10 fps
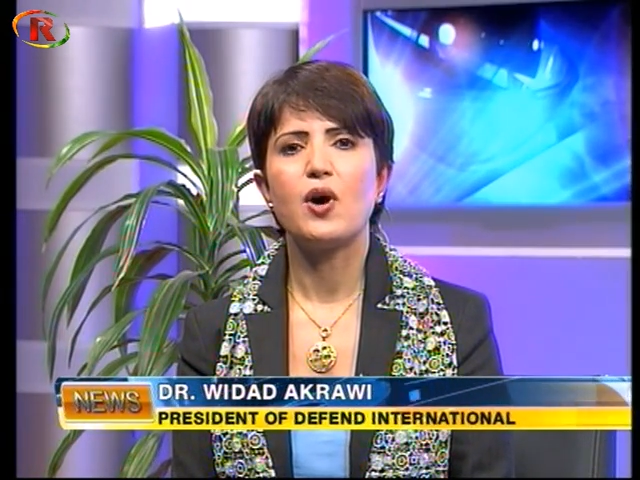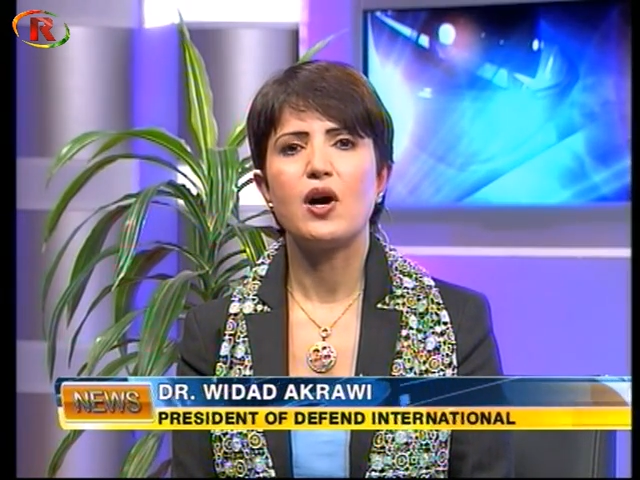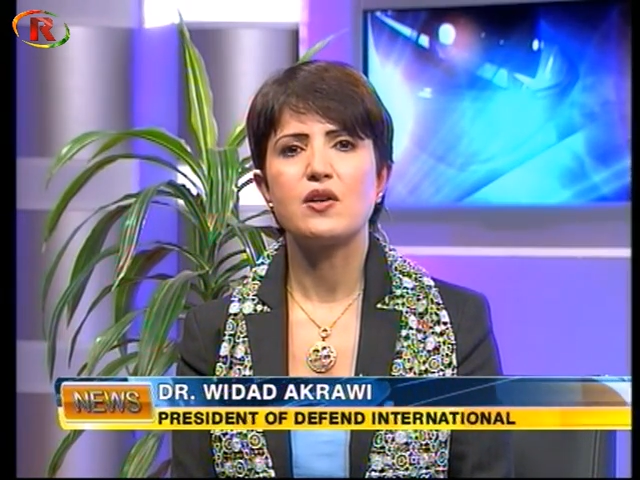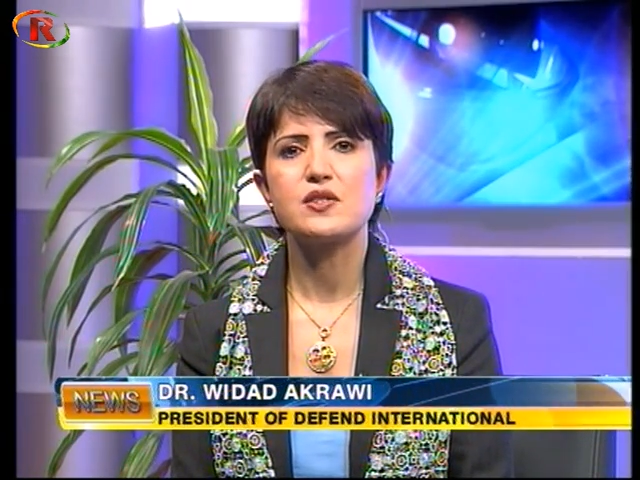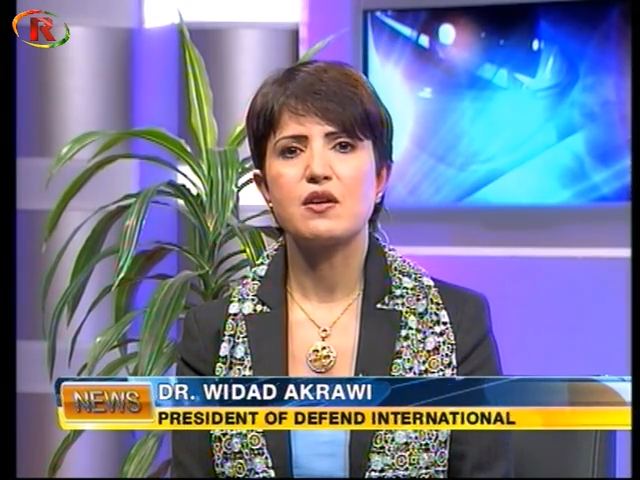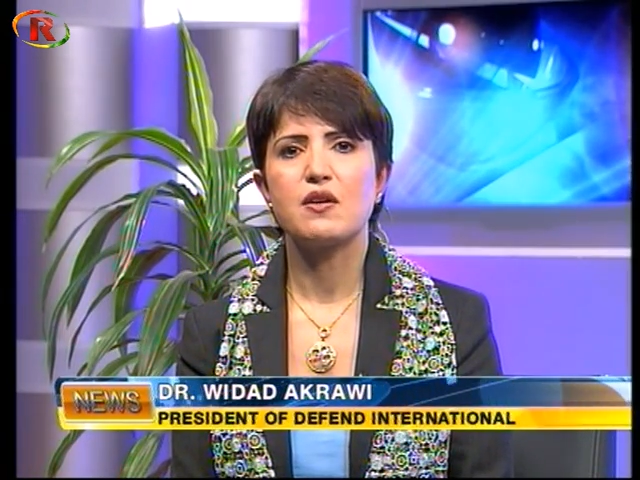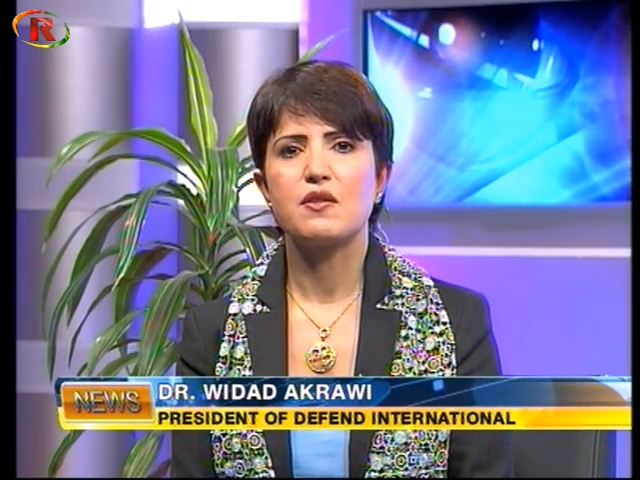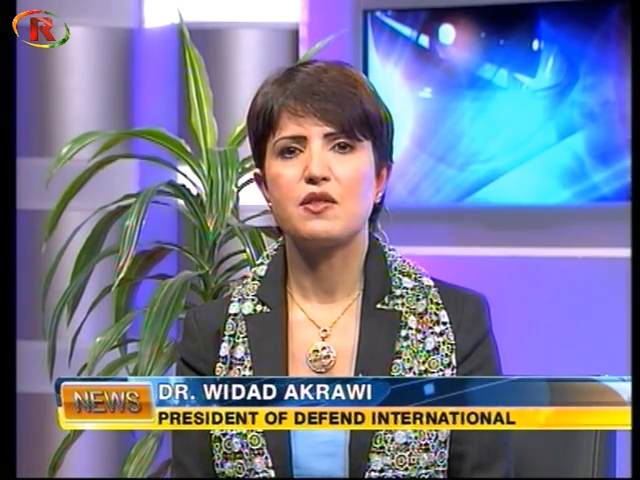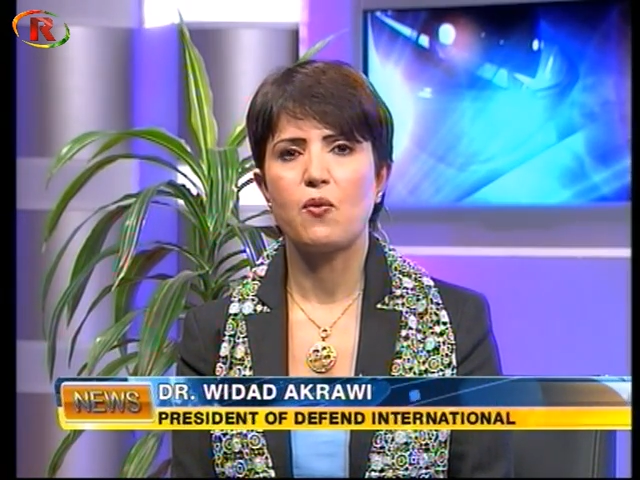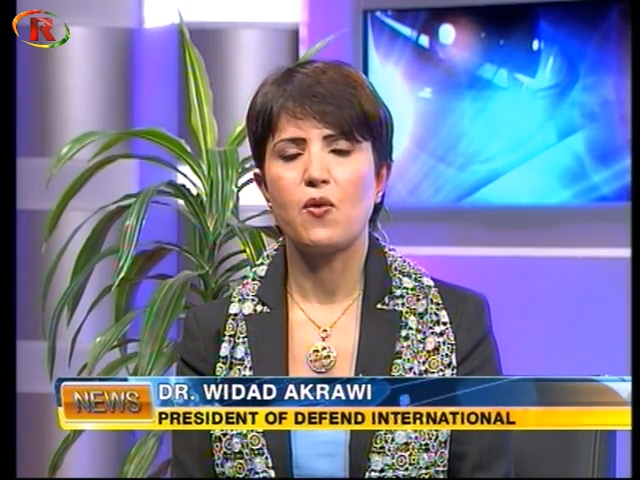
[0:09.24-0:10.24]
to
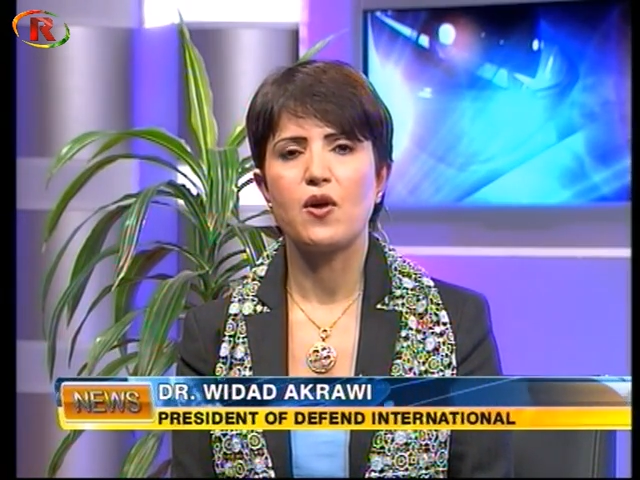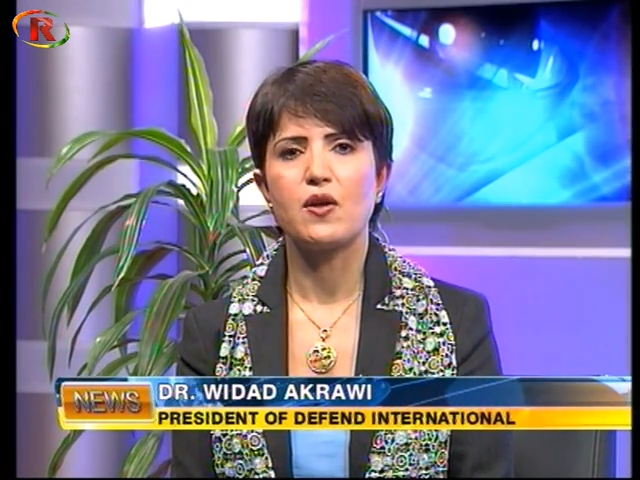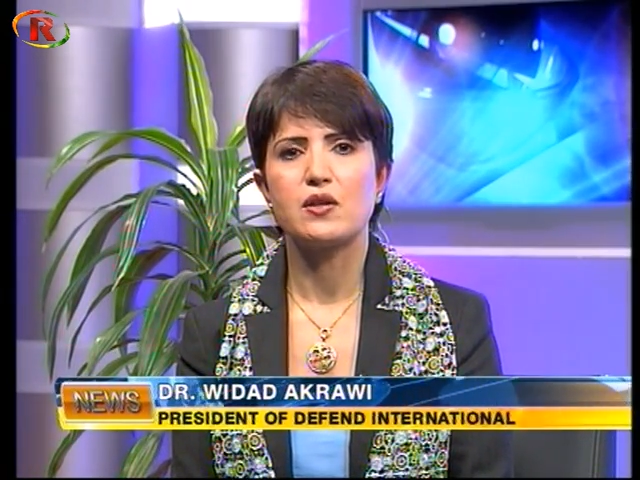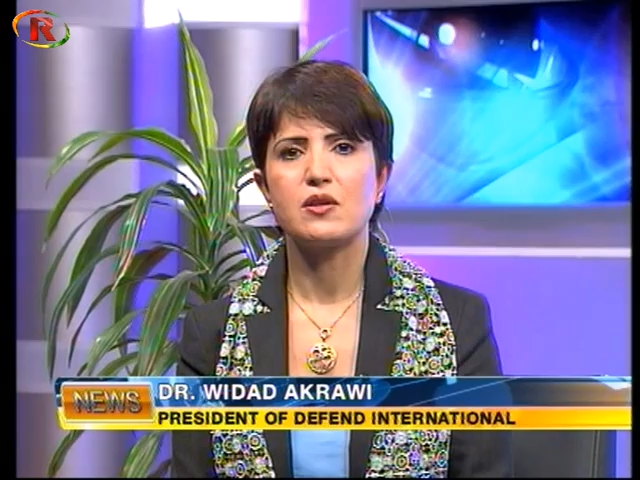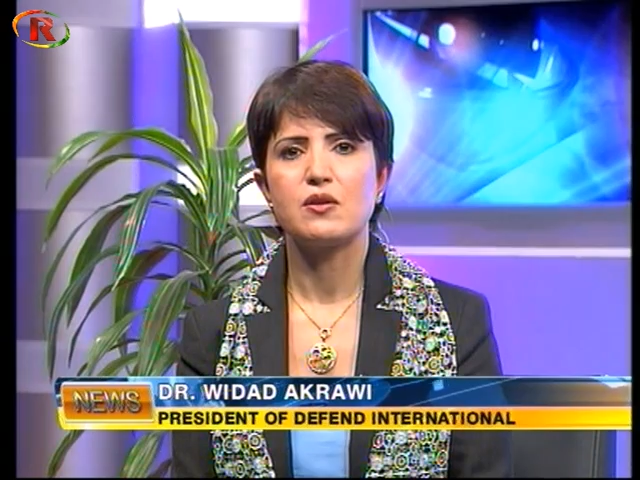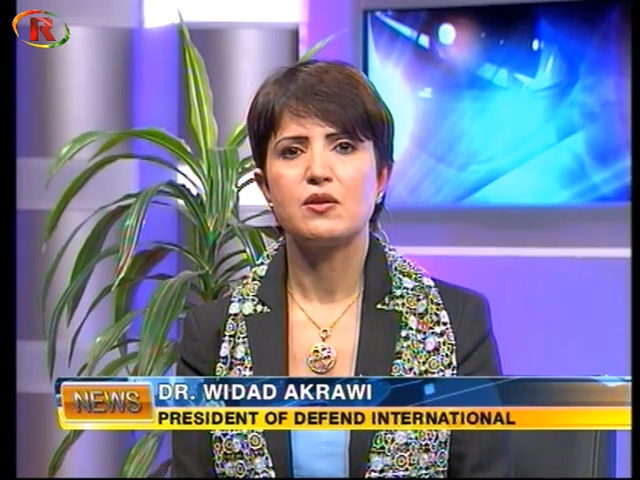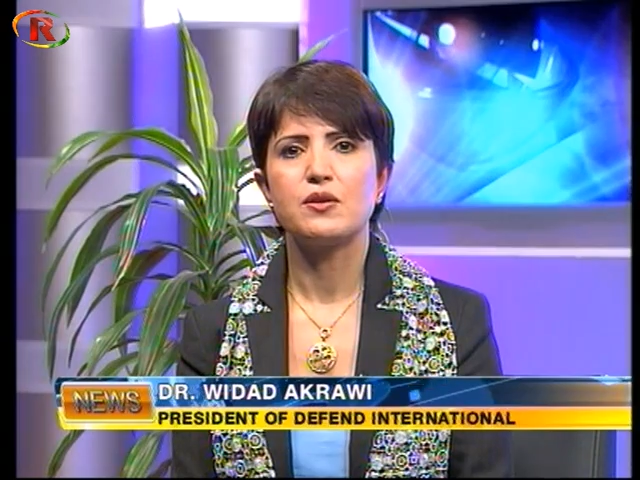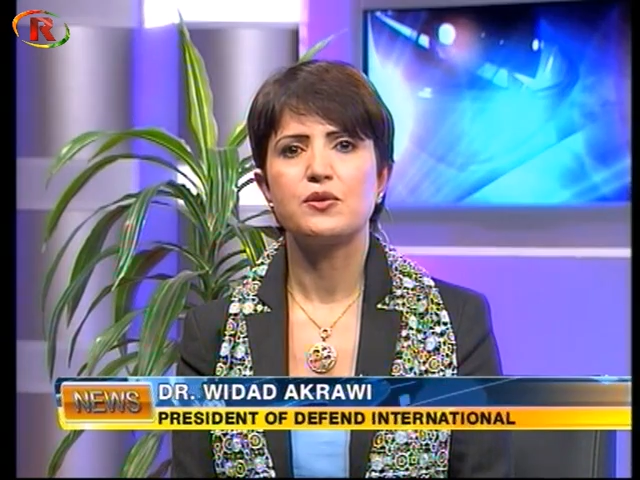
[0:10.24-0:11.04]
ask the world